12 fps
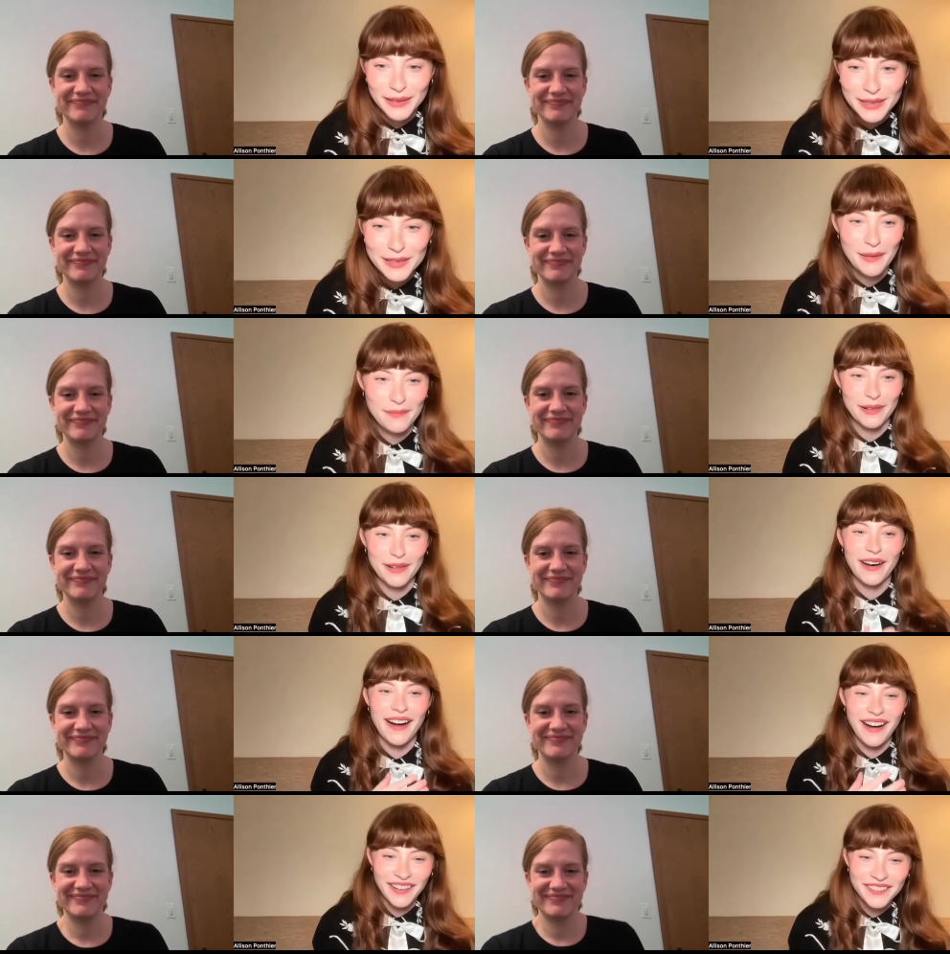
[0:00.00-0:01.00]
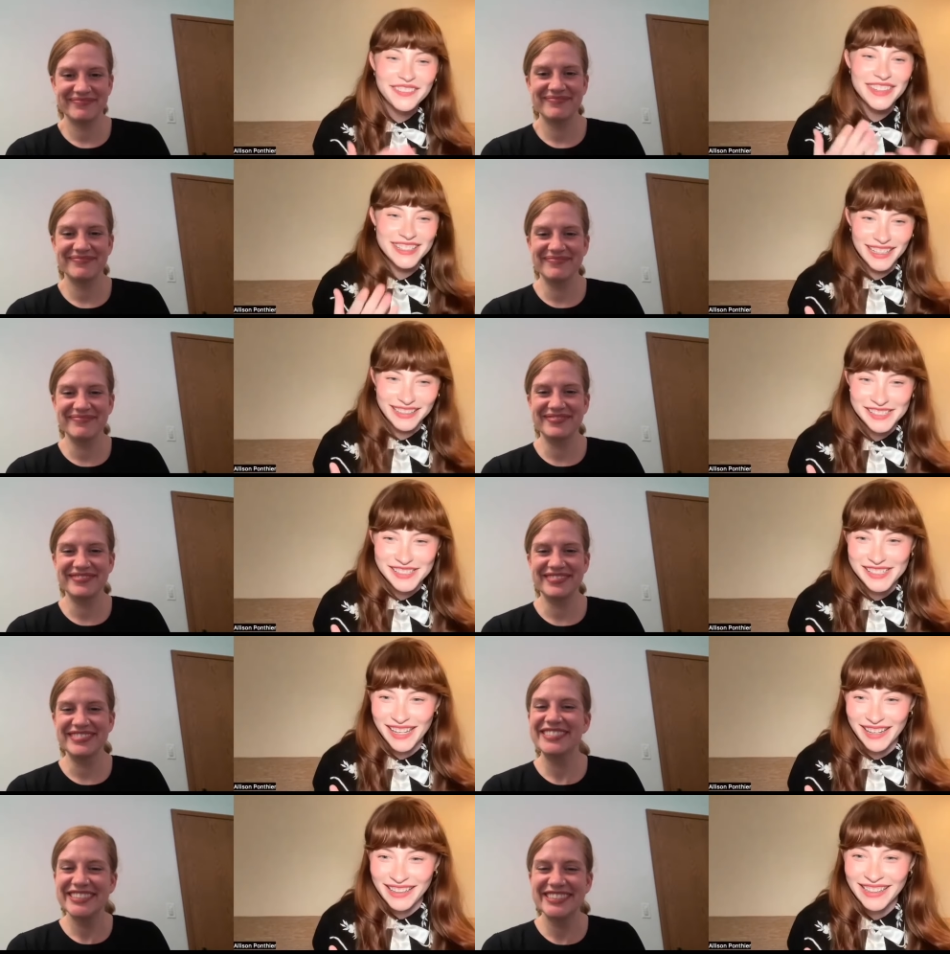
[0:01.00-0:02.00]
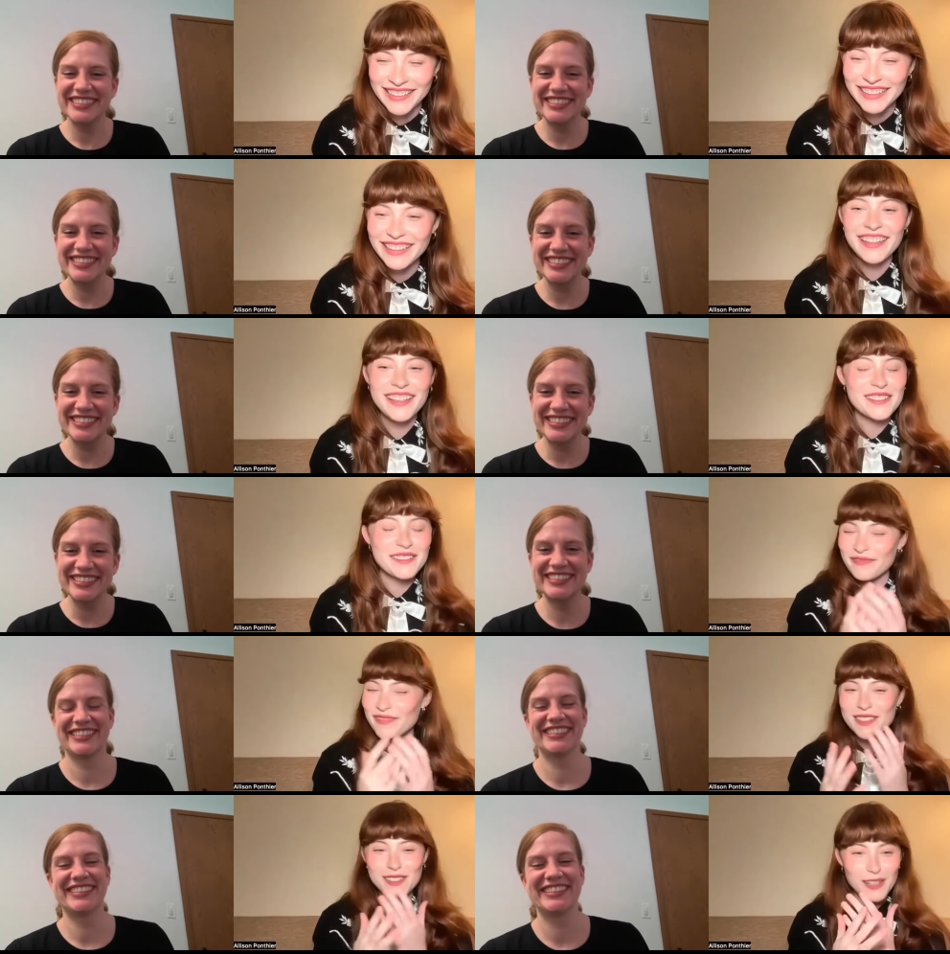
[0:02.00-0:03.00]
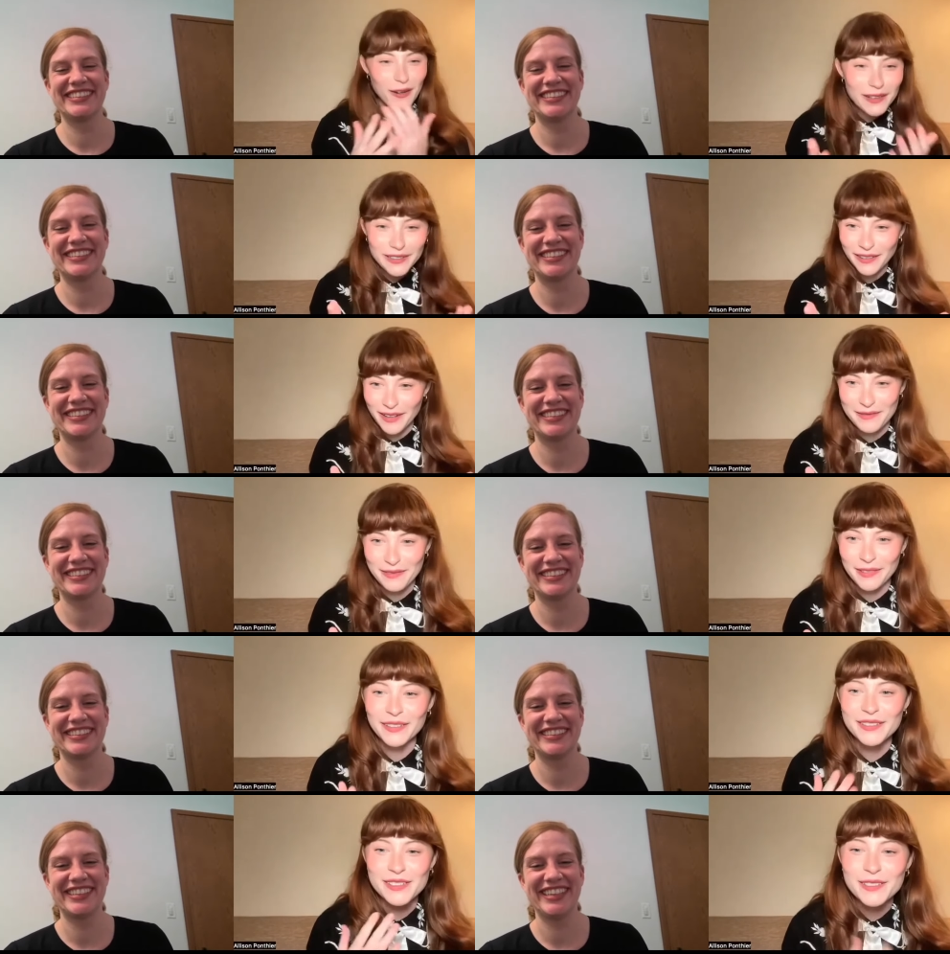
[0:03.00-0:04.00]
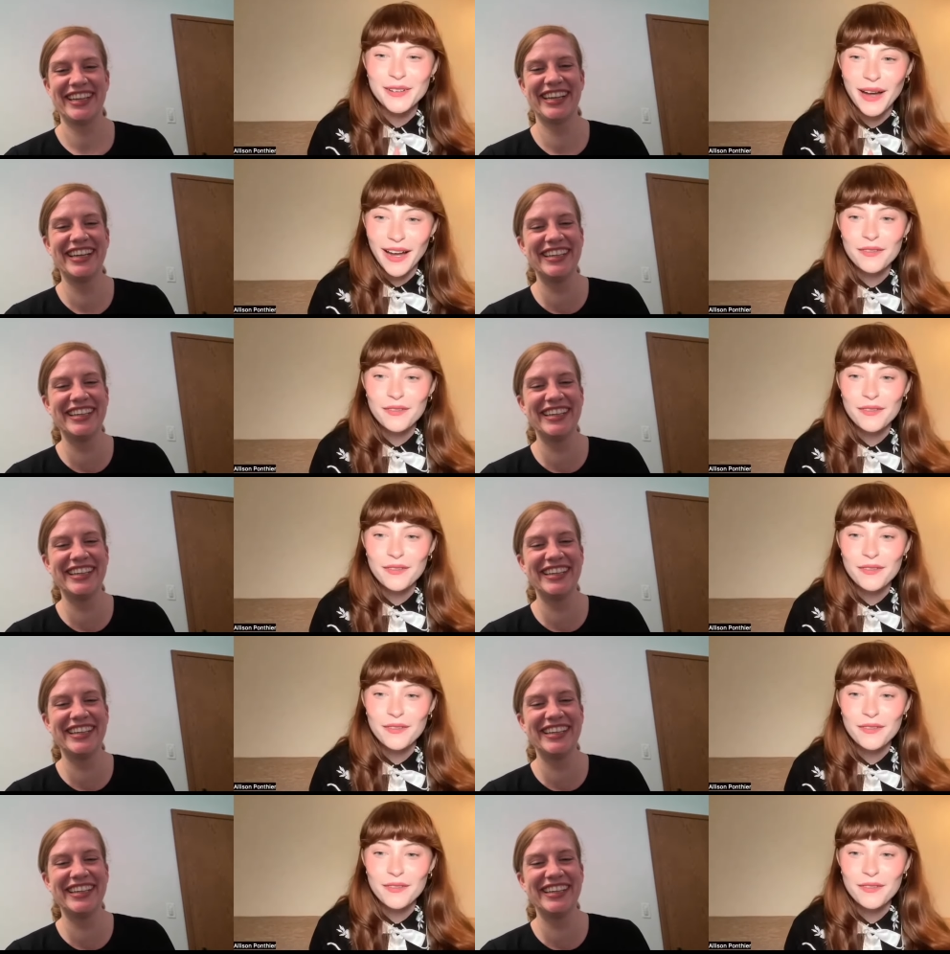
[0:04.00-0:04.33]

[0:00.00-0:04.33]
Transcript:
Speaker 1: member of the Texas Senate so incredible. Do you have a